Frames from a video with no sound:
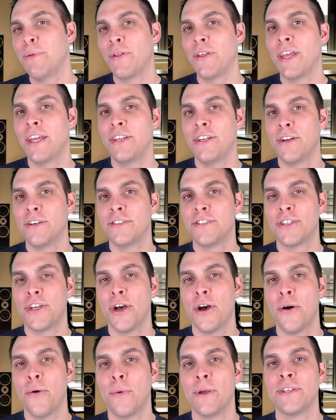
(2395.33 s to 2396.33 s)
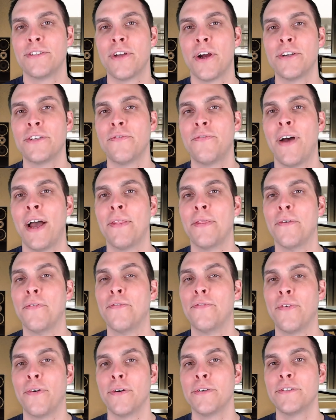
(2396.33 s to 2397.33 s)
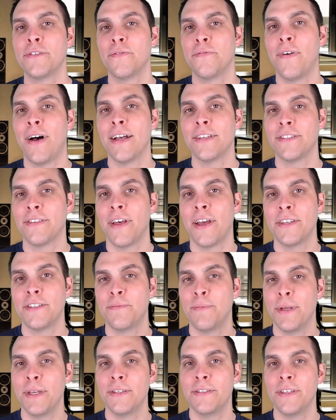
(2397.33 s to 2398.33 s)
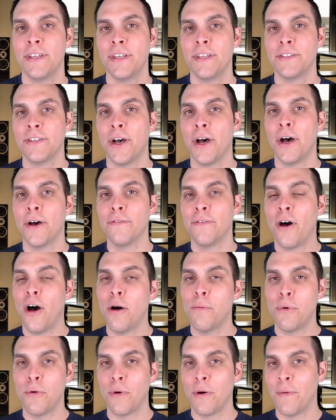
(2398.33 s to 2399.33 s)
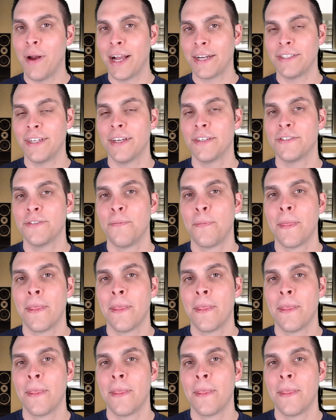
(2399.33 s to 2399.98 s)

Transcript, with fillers: million years ago, we start to find the first fossilized species of Homo erectus.